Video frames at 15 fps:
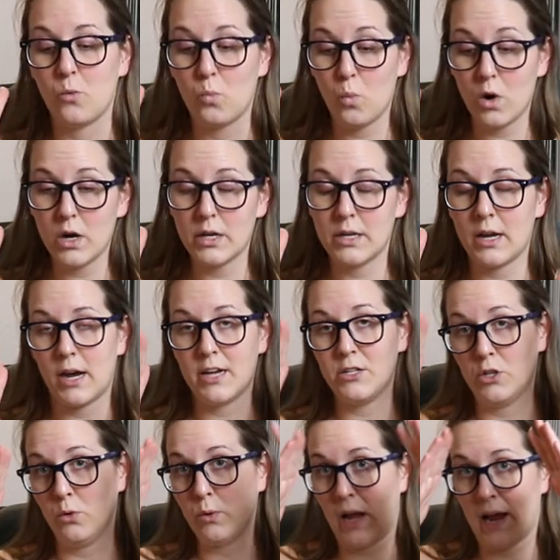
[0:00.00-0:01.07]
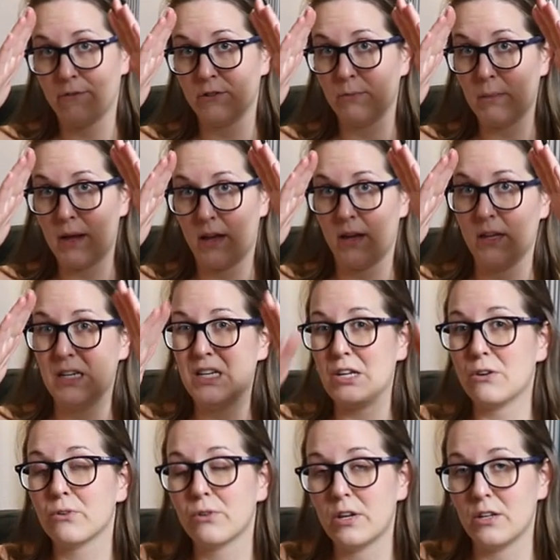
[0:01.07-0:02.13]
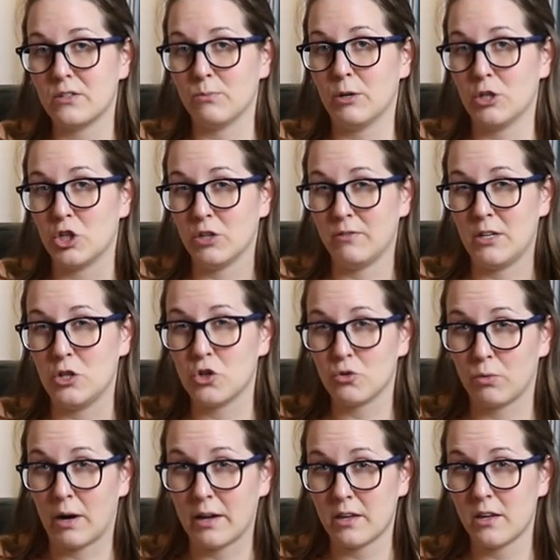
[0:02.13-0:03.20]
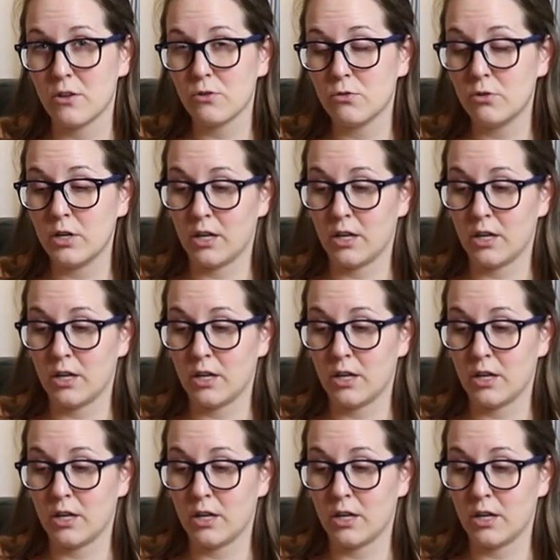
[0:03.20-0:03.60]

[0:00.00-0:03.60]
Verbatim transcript: one, I don't have to make it nearly as much of a triangle.